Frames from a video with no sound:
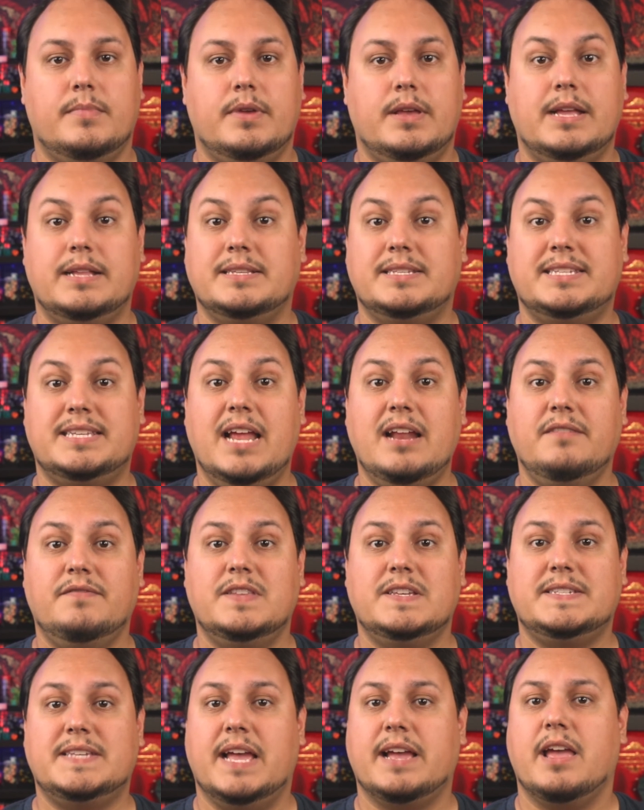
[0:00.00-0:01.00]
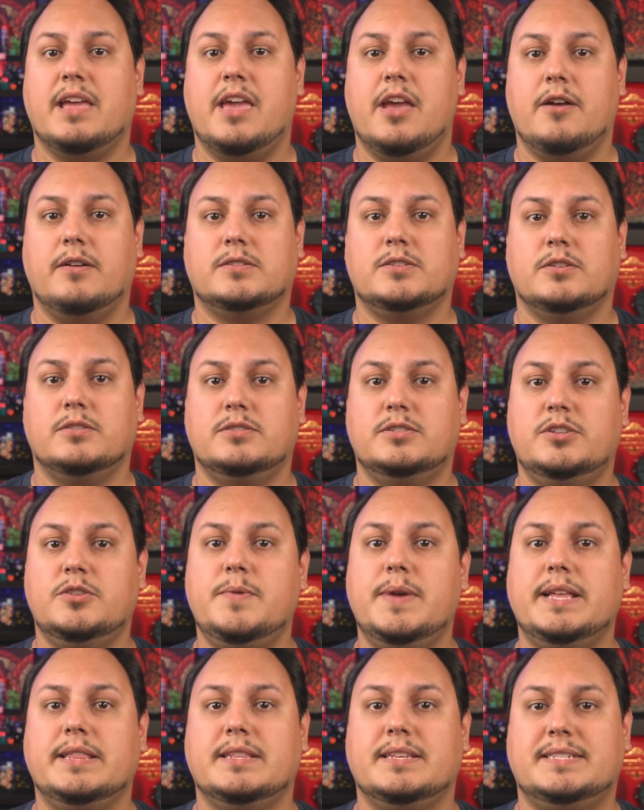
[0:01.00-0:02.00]
Instead of the second character
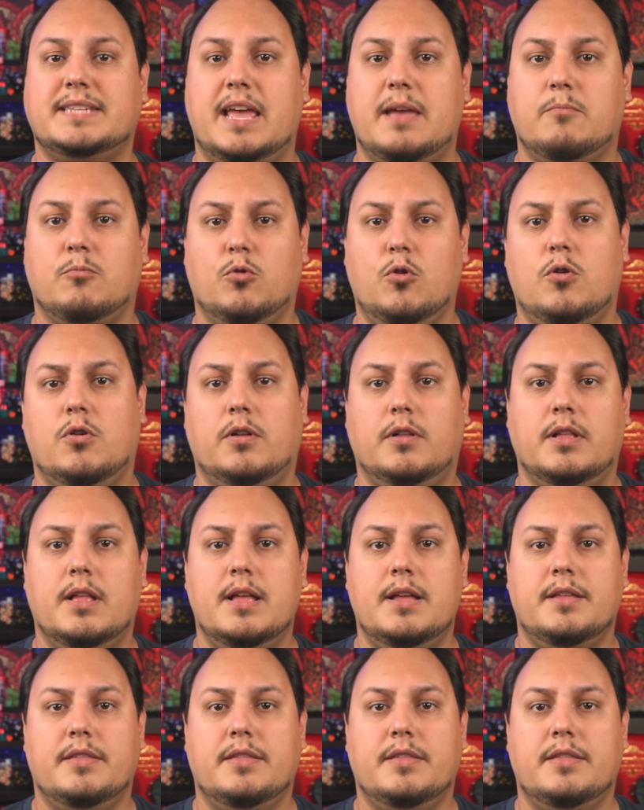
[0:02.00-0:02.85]
doing the same role,